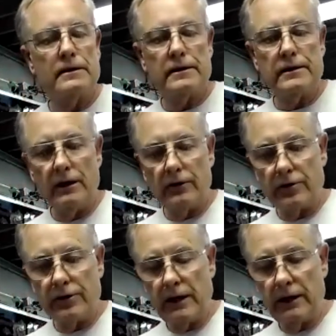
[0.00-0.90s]
the other
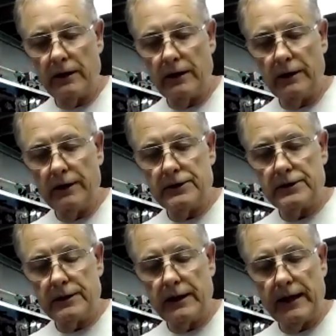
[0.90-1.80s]
thing
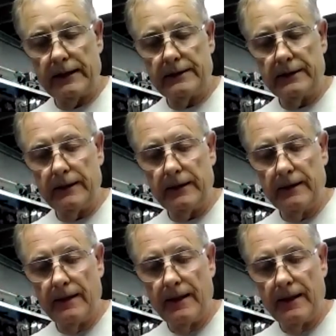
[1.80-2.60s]
is that uh,